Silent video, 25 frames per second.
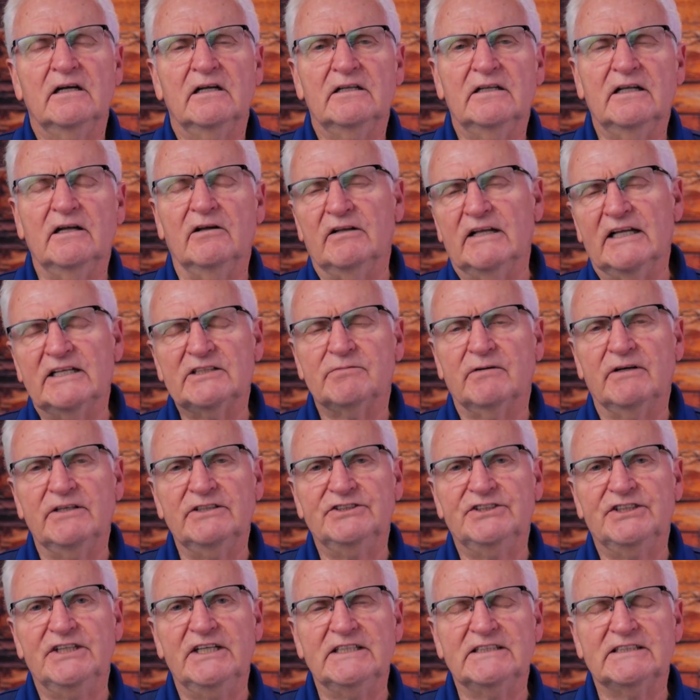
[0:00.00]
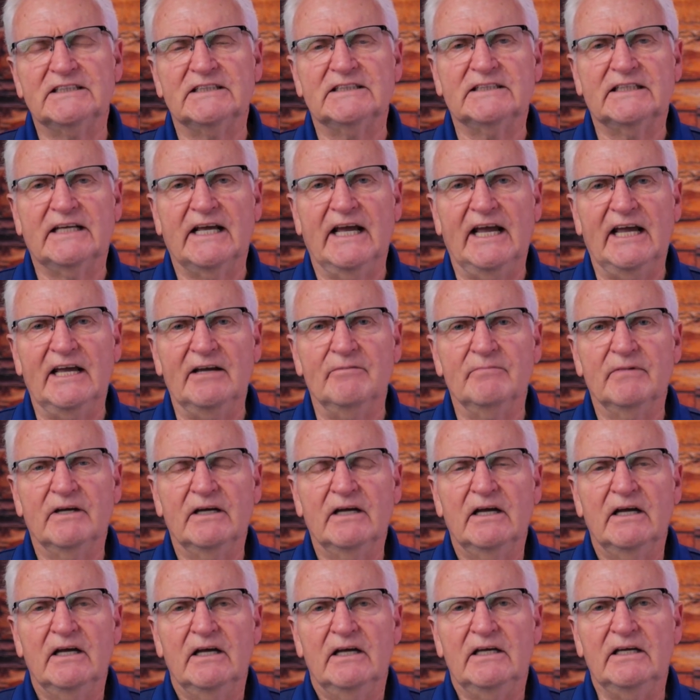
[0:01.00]
That's why Jesus came.
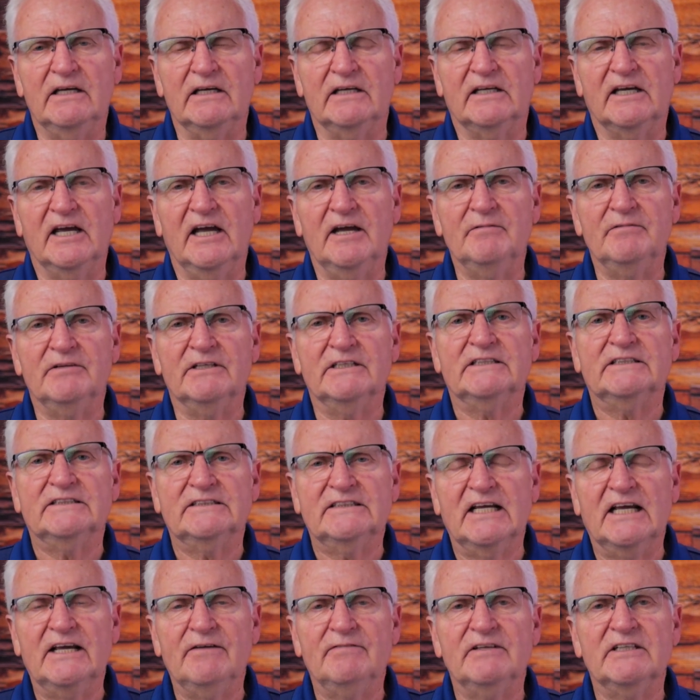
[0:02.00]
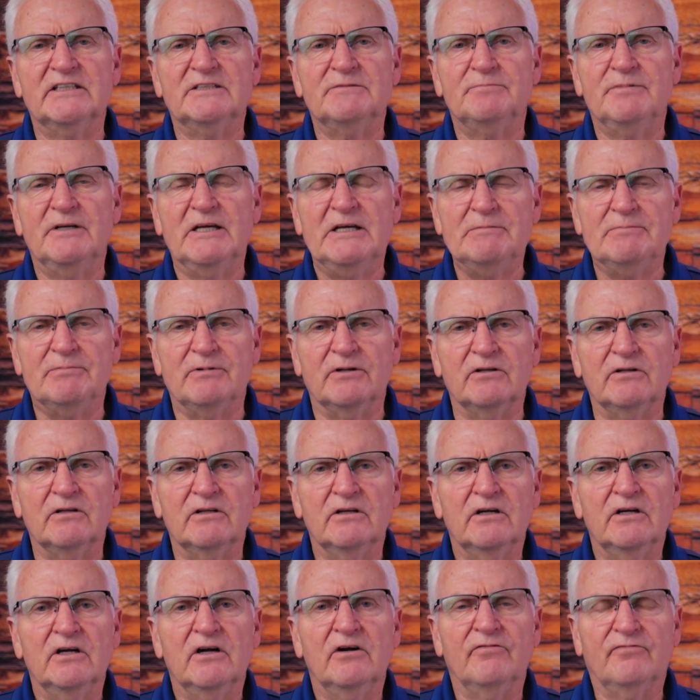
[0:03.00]
He came to save his people
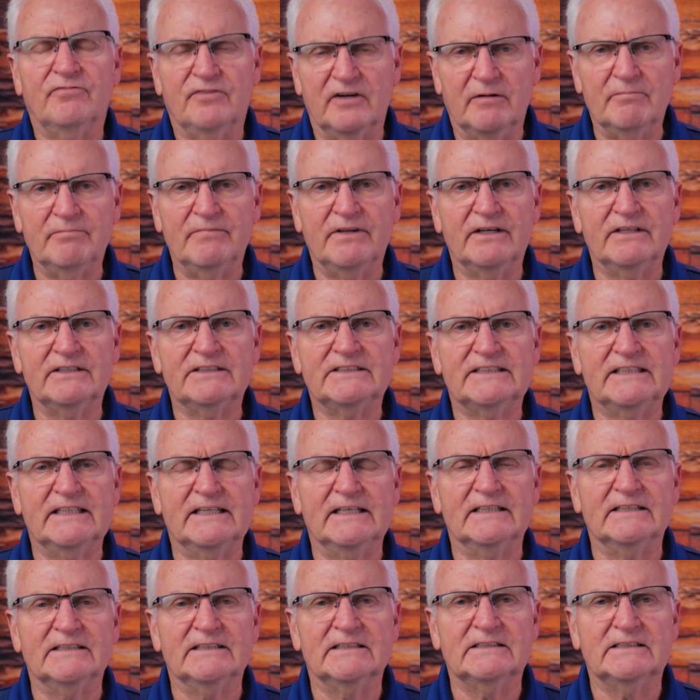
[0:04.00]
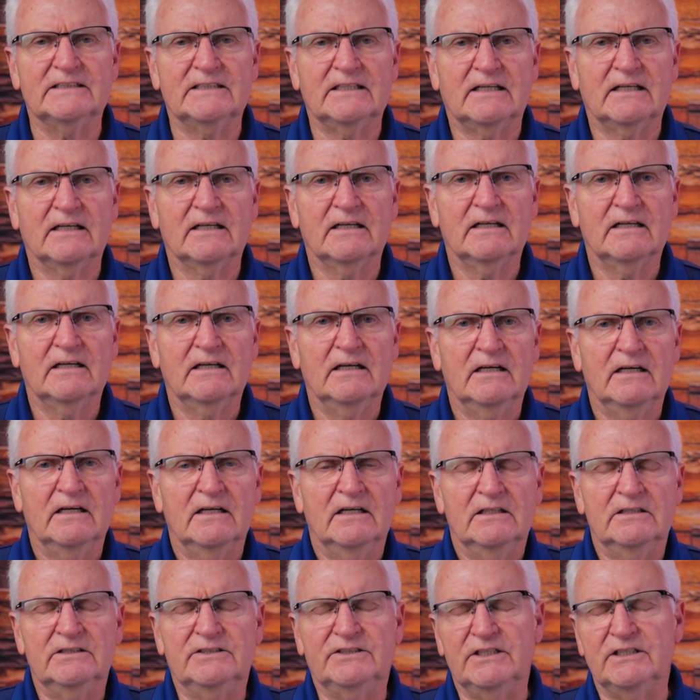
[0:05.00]
from their sins.
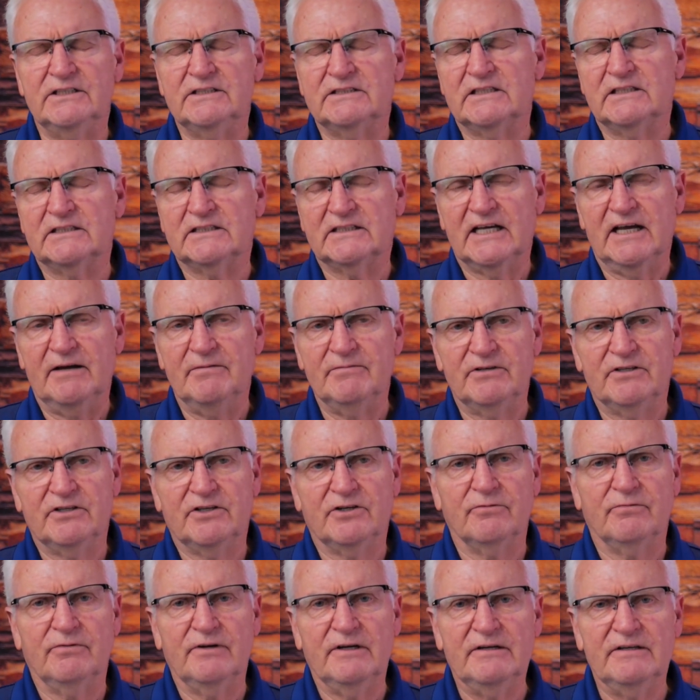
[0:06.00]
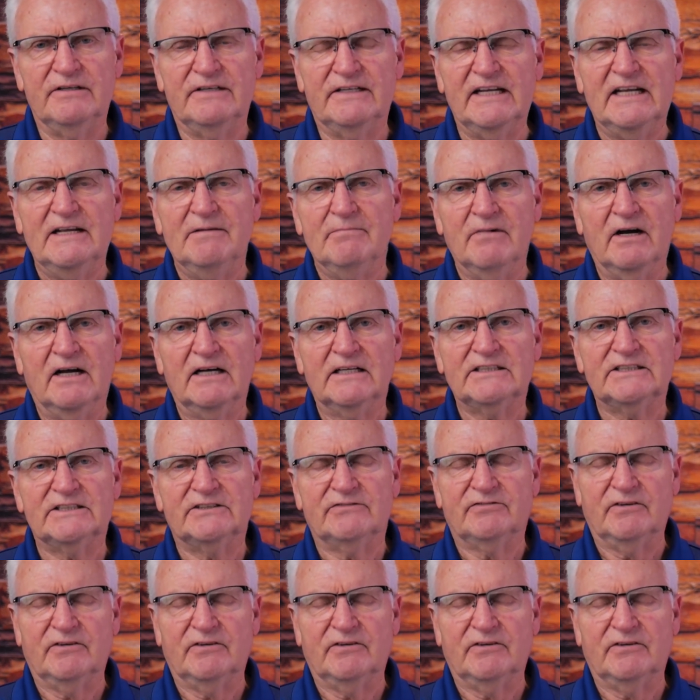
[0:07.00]
Jesus came to redeem us